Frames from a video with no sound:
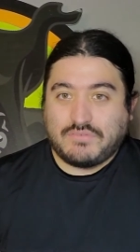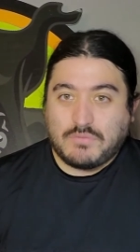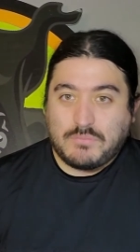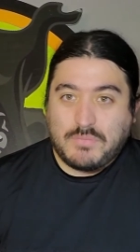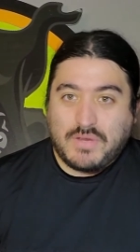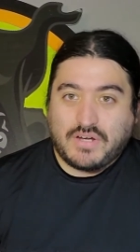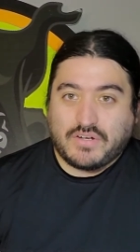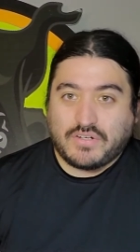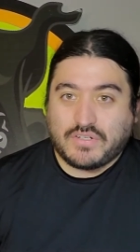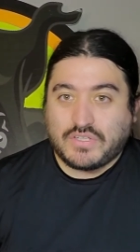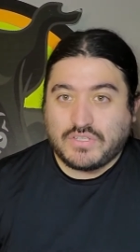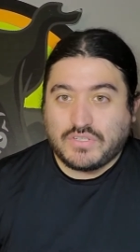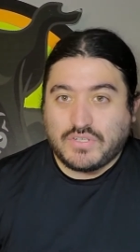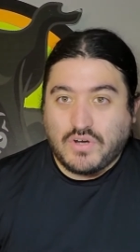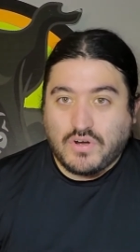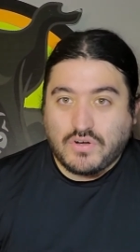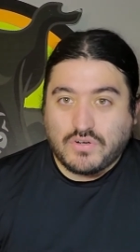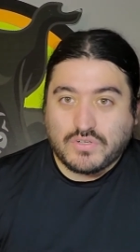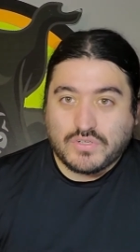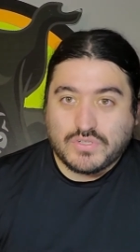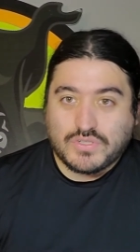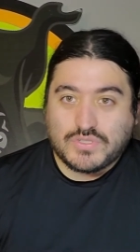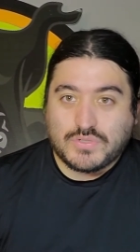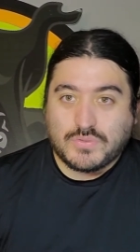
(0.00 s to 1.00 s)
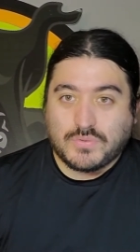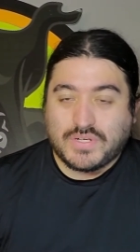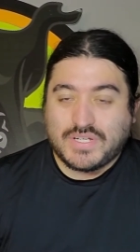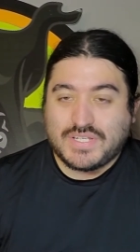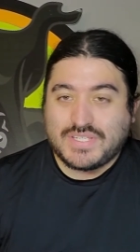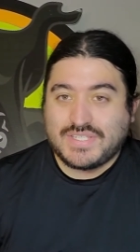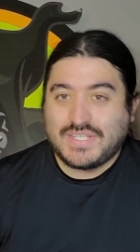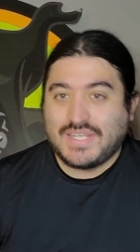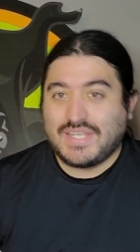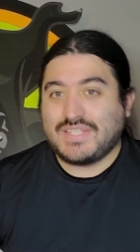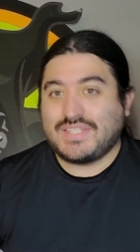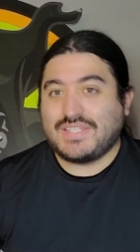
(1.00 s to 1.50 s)
of American Horror
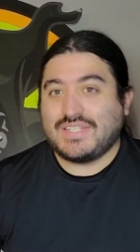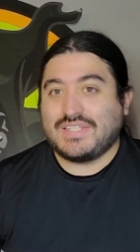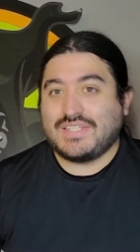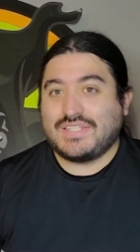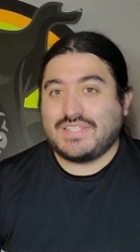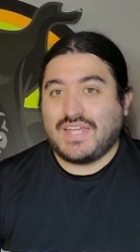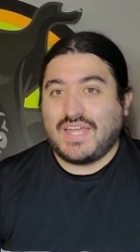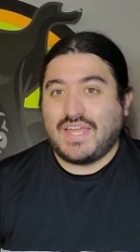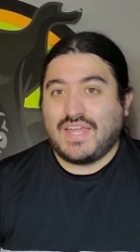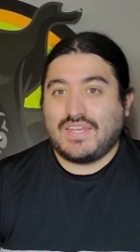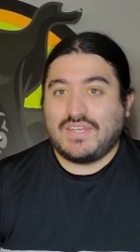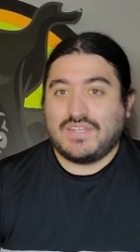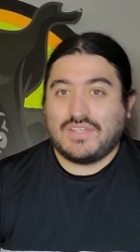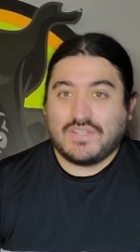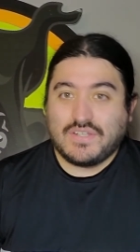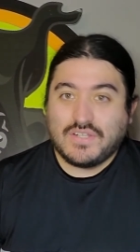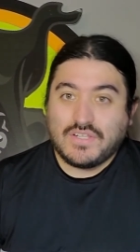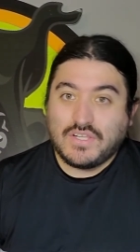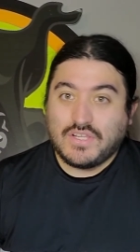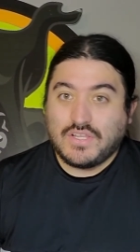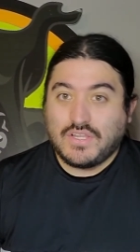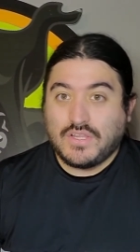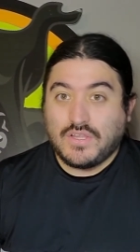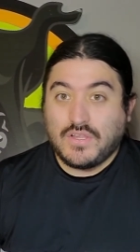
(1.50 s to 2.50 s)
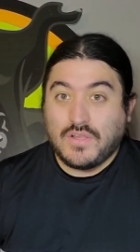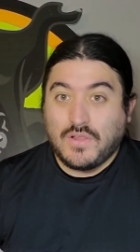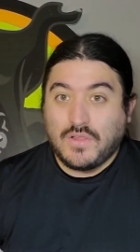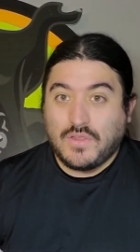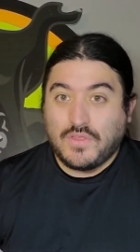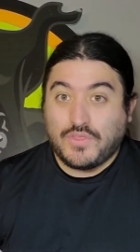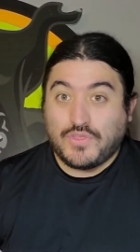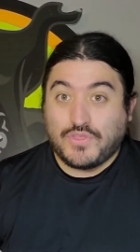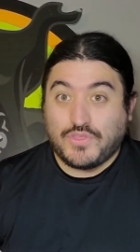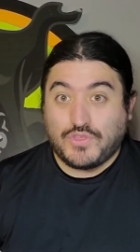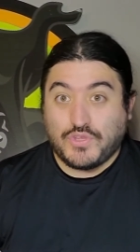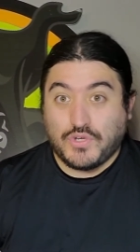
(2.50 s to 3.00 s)
Story Season 10
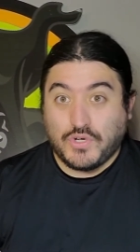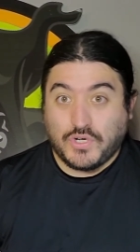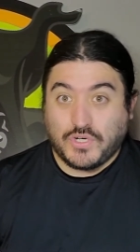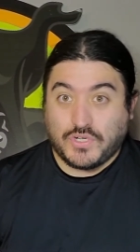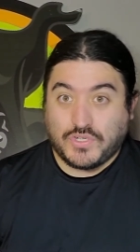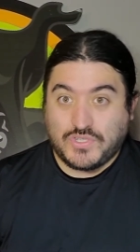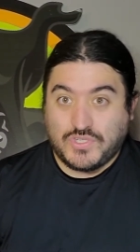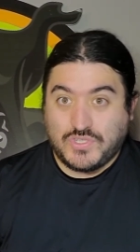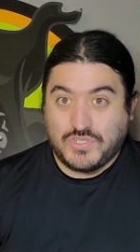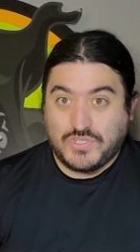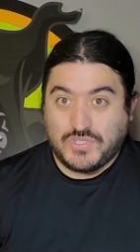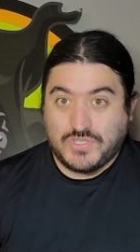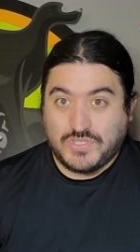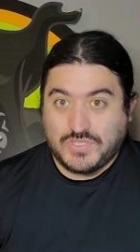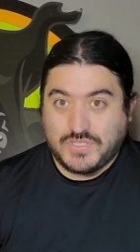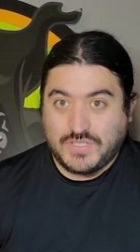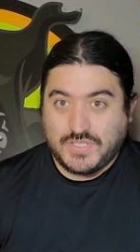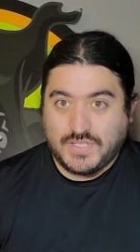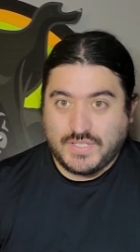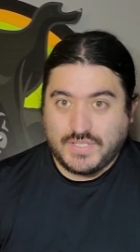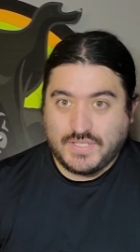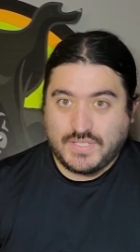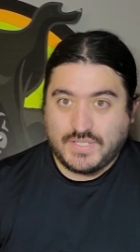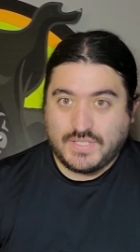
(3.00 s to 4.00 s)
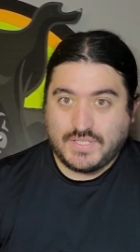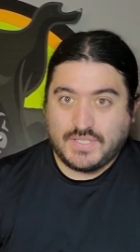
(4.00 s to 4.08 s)
Thirst.